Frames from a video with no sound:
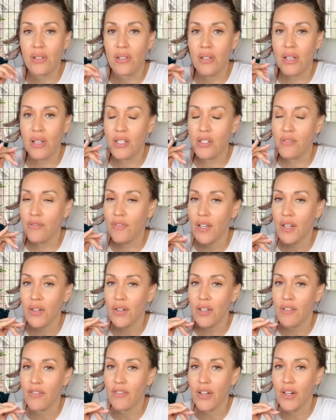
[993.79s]
It's
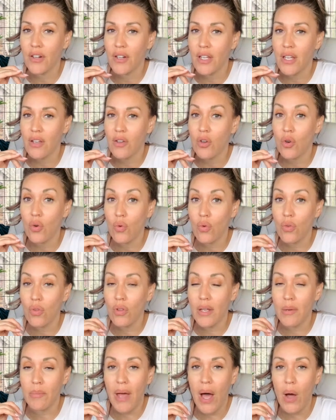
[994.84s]
very, very cool
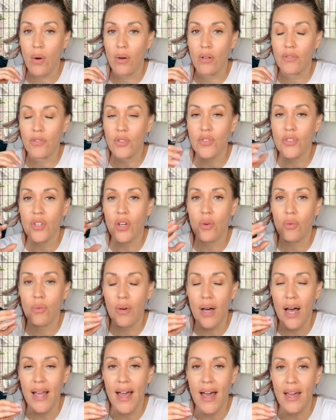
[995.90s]
and powerful. So
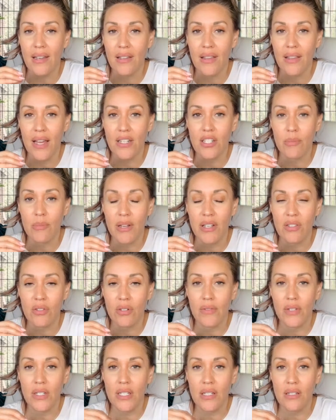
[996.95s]
I added that to my
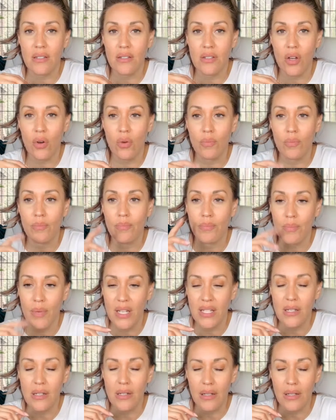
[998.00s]
services. So
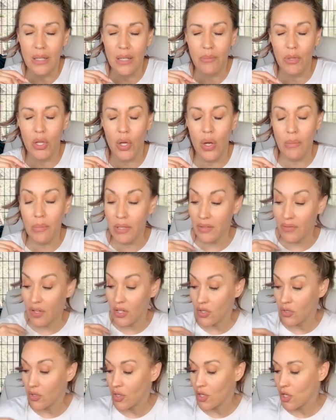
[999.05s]
it's in the link below, I believe,
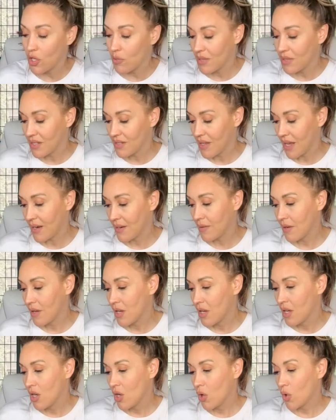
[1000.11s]
under the human design,
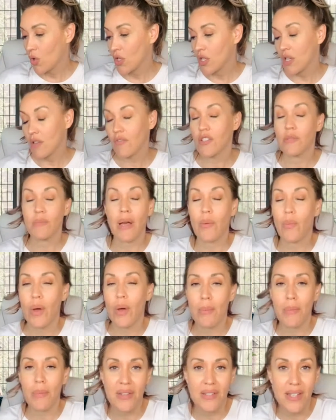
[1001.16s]
or you can visit my
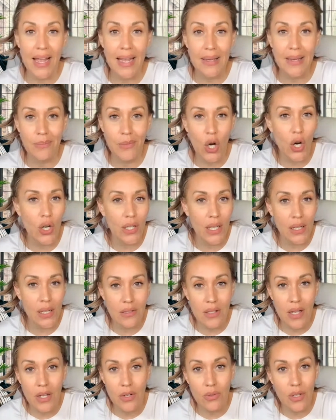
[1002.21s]
website,
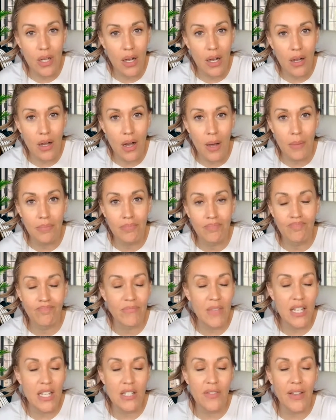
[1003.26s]
carlaelizondo.com.
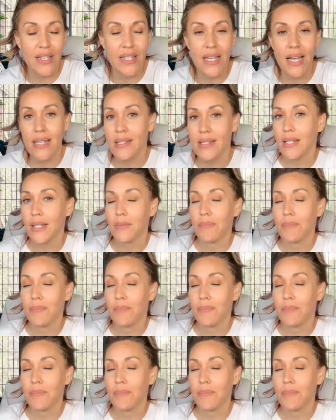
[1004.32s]
It's fantastic.